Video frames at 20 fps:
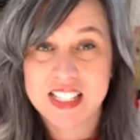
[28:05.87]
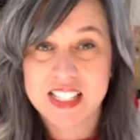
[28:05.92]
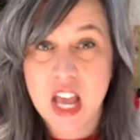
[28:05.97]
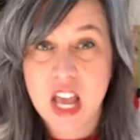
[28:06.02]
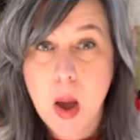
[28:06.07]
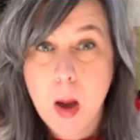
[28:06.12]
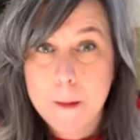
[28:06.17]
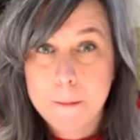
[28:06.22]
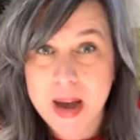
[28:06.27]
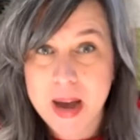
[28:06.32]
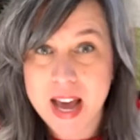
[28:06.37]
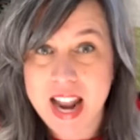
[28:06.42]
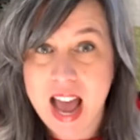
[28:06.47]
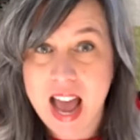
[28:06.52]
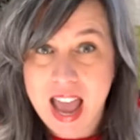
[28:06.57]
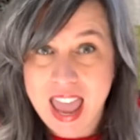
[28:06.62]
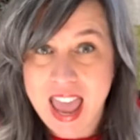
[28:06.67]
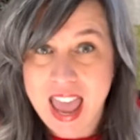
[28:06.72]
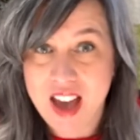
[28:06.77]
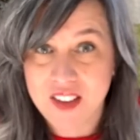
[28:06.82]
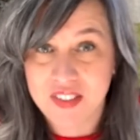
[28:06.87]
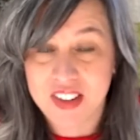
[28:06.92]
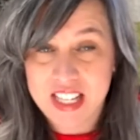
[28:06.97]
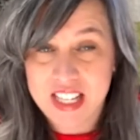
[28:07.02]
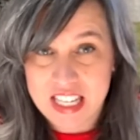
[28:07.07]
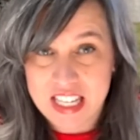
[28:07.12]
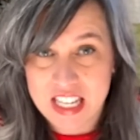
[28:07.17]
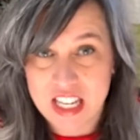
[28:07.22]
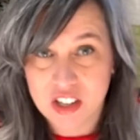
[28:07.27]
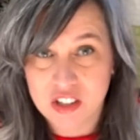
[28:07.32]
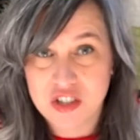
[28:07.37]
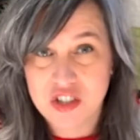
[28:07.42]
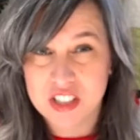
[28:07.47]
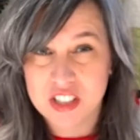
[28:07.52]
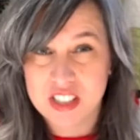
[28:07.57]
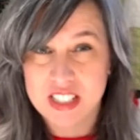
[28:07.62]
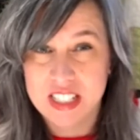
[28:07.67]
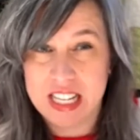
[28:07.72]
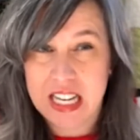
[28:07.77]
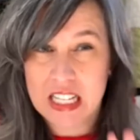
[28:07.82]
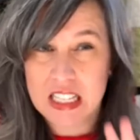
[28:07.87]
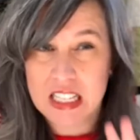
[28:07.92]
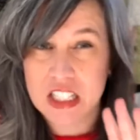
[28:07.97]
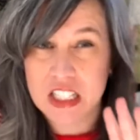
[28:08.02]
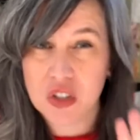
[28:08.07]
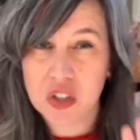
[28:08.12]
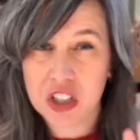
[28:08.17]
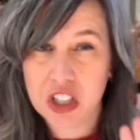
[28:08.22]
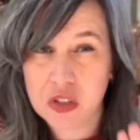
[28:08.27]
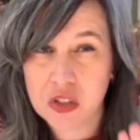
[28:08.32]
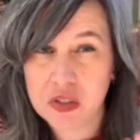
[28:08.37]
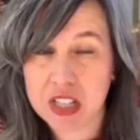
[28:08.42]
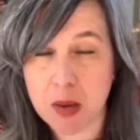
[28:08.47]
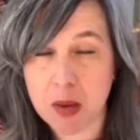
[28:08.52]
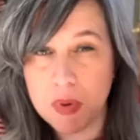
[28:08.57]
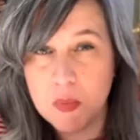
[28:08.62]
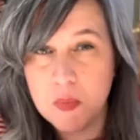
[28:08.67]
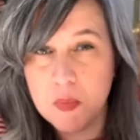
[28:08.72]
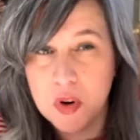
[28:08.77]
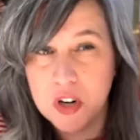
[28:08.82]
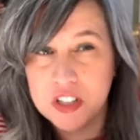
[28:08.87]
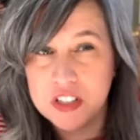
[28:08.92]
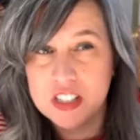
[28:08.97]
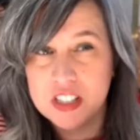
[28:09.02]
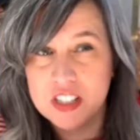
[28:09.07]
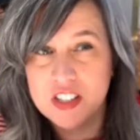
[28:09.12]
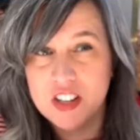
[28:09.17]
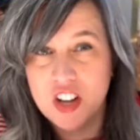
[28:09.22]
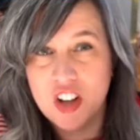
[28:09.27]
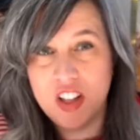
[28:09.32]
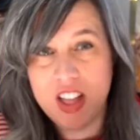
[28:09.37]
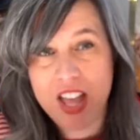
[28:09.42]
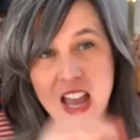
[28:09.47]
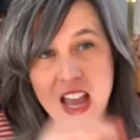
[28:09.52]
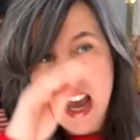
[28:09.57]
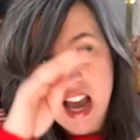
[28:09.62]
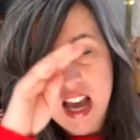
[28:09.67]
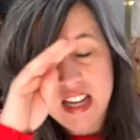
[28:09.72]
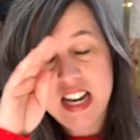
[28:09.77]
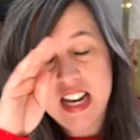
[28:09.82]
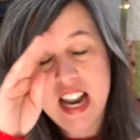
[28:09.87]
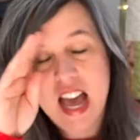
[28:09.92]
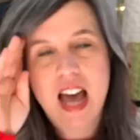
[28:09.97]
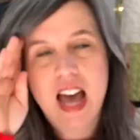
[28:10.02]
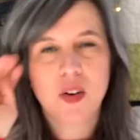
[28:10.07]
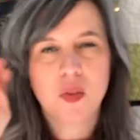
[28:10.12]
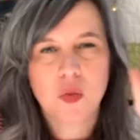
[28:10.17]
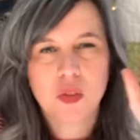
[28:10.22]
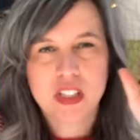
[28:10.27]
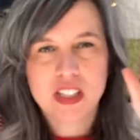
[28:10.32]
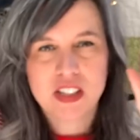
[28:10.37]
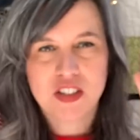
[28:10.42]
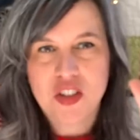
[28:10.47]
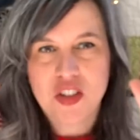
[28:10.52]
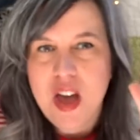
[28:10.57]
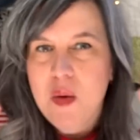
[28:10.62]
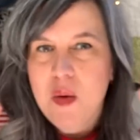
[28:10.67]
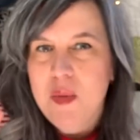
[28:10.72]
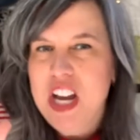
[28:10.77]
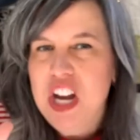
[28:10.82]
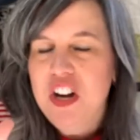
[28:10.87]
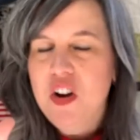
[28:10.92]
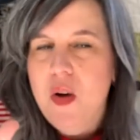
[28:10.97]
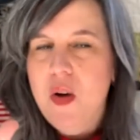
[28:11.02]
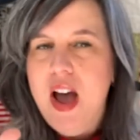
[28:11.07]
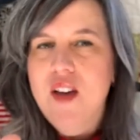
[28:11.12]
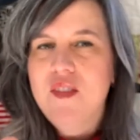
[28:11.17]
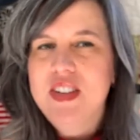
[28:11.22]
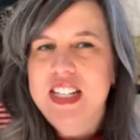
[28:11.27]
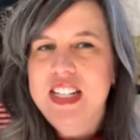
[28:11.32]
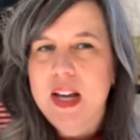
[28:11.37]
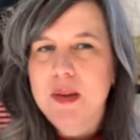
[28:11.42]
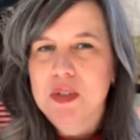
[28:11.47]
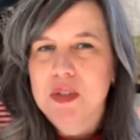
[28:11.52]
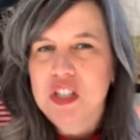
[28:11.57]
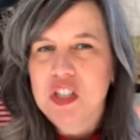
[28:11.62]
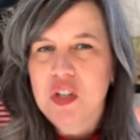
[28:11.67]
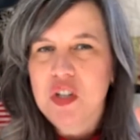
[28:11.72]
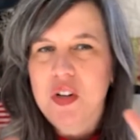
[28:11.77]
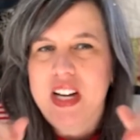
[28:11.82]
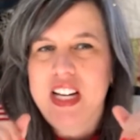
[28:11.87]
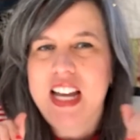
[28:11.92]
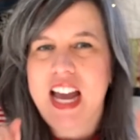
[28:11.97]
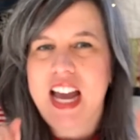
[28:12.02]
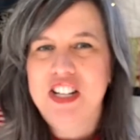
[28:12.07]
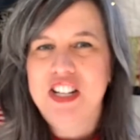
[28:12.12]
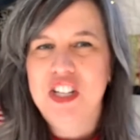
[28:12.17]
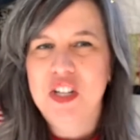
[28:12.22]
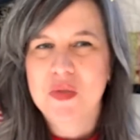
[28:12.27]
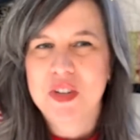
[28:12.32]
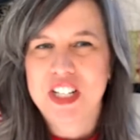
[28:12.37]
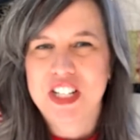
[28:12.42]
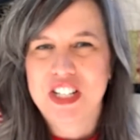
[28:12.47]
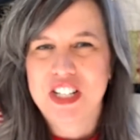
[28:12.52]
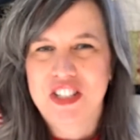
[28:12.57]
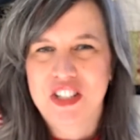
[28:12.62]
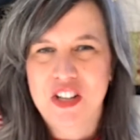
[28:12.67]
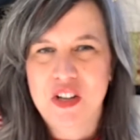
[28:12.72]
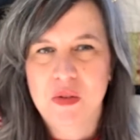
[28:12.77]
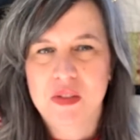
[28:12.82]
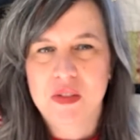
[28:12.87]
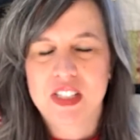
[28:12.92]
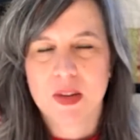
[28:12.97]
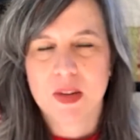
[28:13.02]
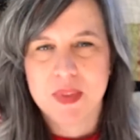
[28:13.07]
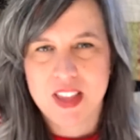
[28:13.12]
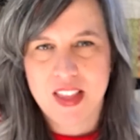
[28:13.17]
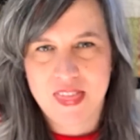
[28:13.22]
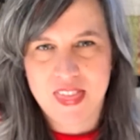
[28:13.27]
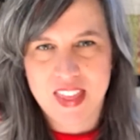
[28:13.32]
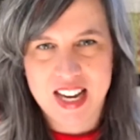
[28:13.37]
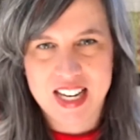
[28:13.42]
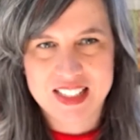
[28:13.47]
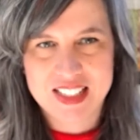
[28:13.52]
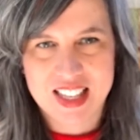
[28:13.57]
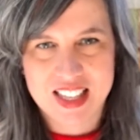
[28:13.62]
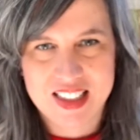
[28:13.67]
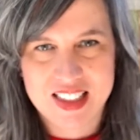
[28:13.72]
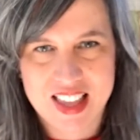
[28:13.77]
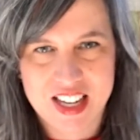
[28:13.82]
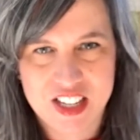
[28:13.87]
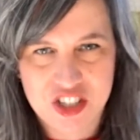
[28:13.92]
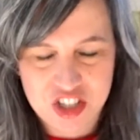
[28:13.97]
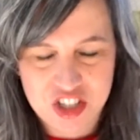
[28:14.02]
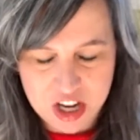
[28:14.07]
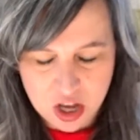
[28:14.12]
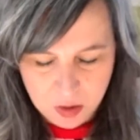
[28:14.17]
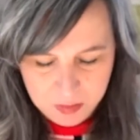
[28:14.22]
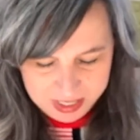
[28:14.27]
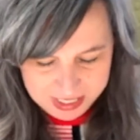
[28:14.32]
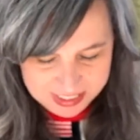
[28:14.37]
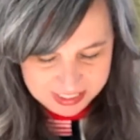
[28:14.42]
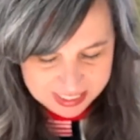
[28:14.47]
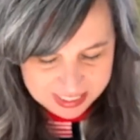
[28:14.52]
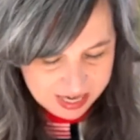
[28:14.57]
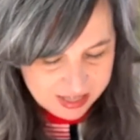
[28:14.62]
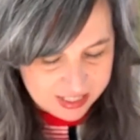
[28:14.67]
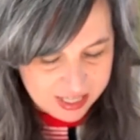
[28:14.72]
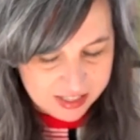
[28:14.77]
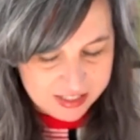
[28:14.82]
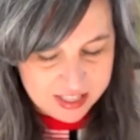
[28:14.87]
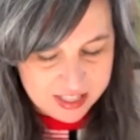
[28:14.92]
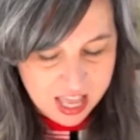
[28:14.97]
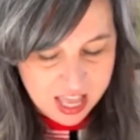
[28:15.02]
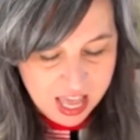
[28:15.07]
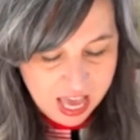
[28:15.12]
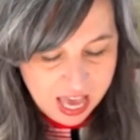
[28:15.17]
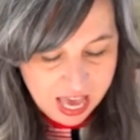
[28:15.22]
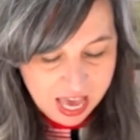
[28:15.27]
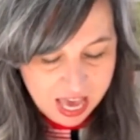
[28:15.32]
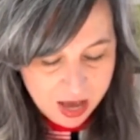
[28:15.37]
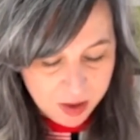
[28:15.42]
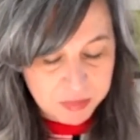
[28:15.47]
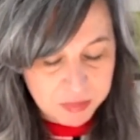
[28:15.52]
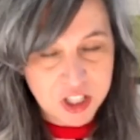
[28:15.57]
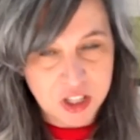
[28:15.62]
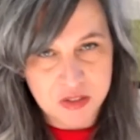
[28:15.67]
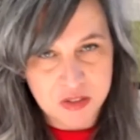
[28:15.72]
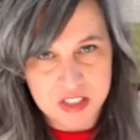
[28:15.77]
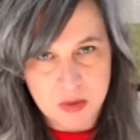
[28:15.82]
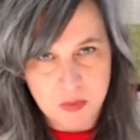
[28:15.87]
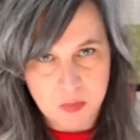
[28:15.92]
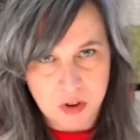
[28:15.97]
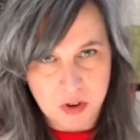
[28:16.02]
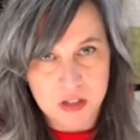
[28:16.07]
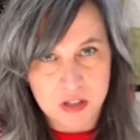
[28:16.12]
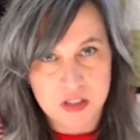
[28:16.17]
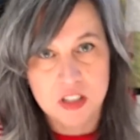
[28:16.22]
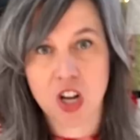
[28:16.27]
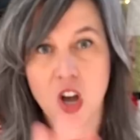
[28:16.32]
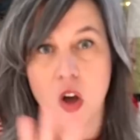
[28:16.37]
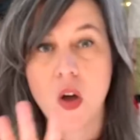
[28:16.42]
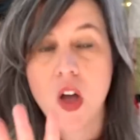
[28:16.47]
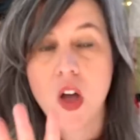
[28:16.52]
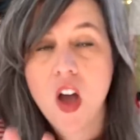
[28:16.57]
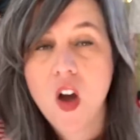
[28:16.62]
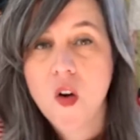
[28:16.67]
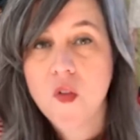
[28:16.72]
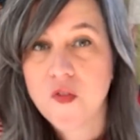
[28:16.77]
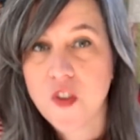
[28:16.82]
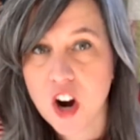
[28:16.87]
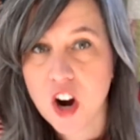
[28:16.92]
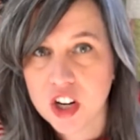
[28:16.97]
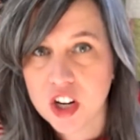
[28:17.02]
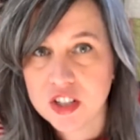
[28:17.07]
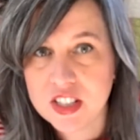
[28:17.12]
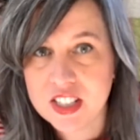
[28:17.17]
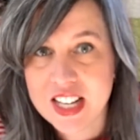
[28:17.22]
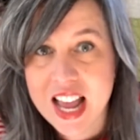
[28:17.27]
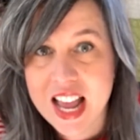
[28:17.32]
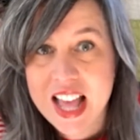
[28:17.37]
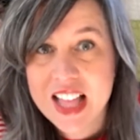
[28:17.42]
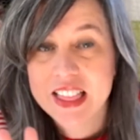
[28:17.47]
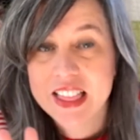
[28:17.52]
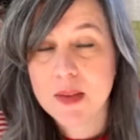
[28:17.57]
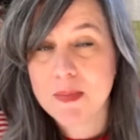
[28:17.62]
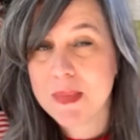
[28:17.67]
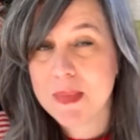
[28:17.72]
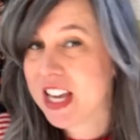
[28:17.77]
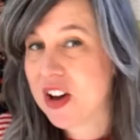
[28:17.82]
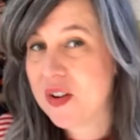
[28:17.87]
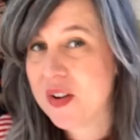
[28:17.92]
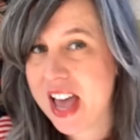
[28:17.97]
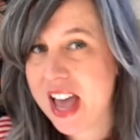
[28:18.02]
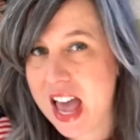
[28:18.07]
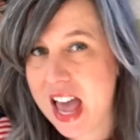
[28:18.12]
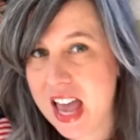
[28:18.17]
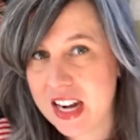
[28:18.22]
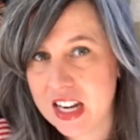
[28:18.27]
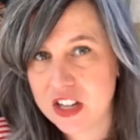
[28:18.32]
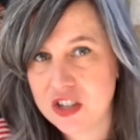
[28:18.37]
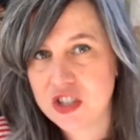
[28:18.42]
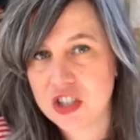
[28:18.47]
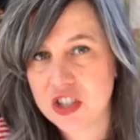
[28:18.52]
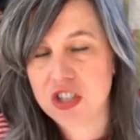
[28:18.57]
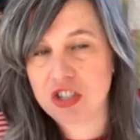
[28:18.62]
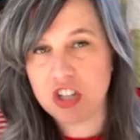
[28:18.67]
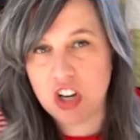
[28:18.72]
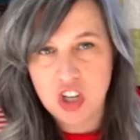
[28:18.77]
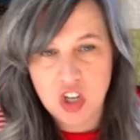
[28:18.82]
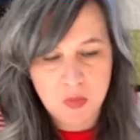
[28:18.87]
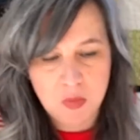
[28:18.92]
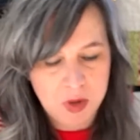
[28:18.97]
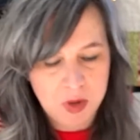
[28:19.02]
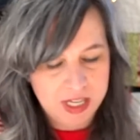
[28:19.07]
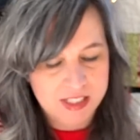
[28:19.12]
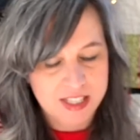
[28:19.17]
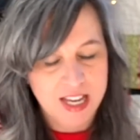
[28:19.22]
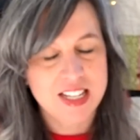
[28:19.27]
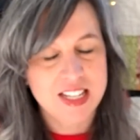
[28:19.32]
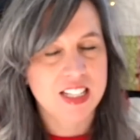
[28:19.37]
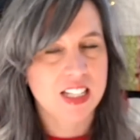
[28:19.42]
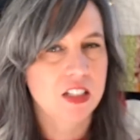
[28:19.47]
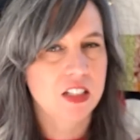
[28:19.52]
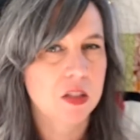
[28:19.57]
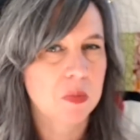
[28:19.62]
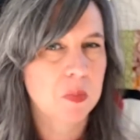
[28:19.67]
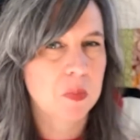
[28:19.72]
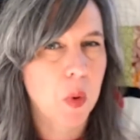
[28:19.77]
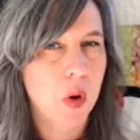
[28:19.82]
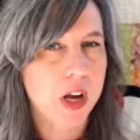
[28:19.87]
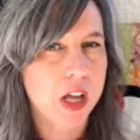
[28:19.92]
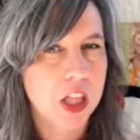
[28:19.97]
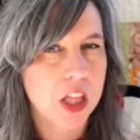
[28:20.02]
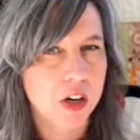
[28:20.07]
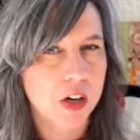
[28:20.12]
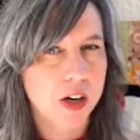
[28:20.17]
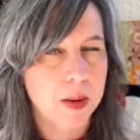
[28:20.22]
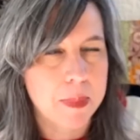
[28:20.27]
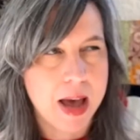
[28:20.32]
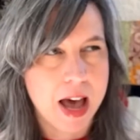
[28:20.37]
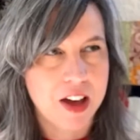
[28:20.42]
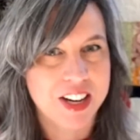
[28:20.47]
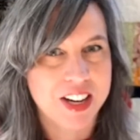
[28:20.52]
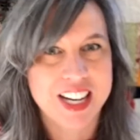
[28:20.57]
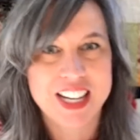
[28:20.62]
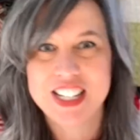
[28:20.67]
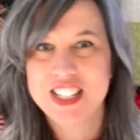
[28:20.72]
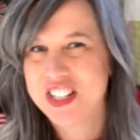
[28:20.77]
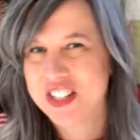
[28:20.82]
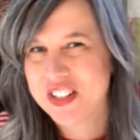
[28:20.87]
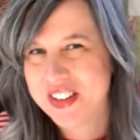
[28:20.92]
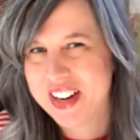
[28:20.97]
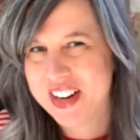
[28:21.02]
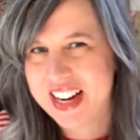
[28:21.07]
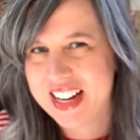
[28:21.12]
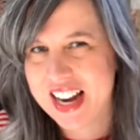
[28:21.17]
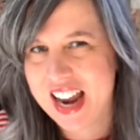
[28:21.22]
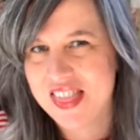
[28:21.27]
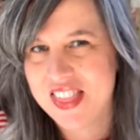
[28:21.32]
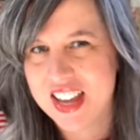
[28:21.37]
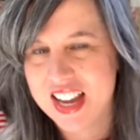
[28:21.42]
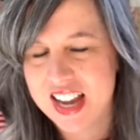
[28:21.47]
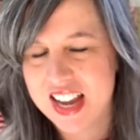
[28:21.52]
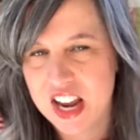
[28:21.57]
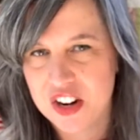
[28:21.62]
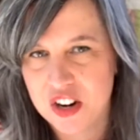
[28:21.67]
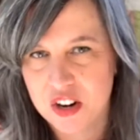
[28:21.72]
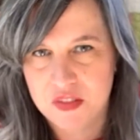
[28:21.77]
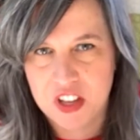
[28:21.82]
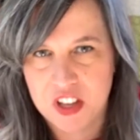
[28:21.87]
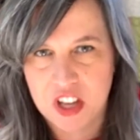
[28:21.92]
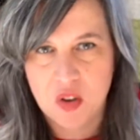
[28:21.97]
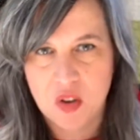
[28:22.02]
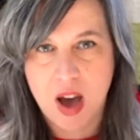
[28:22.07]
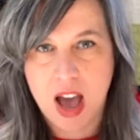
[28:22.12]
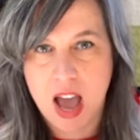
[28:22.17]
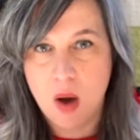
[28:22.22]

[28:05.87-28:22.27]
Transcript: us, but I have it here just to get a little close up and personal, not so that way you don't have a double screen. I do want to show you some of the things that Shelby sent us up close and personal first, let me go ahead and just show you because I did spoiler about it during the interview.